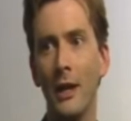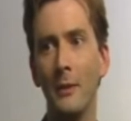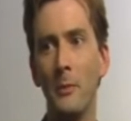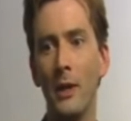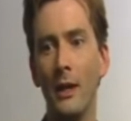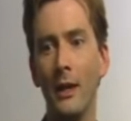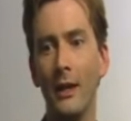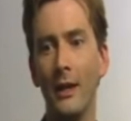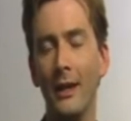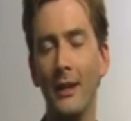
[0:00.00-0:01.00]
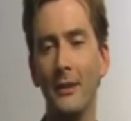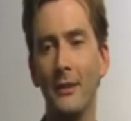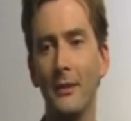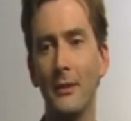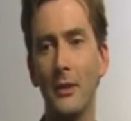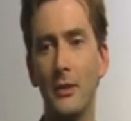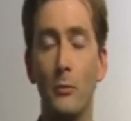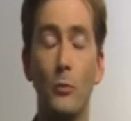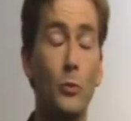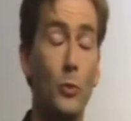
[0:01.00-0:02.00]
There's
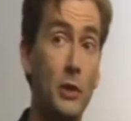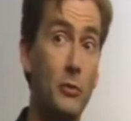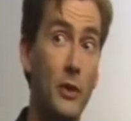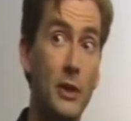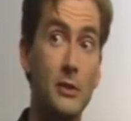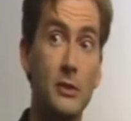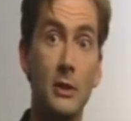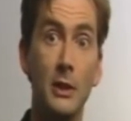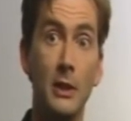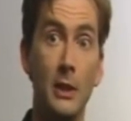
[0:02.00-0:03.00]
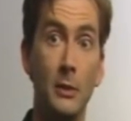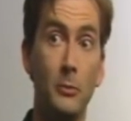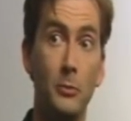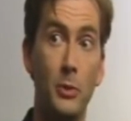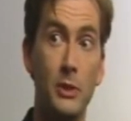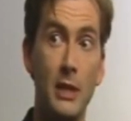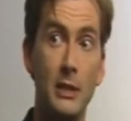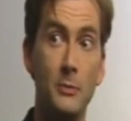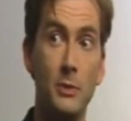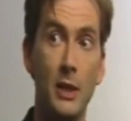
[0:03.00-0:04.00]
some wonderful things
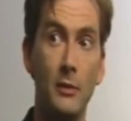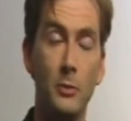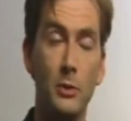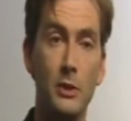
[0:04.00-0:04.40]
presenting themselves.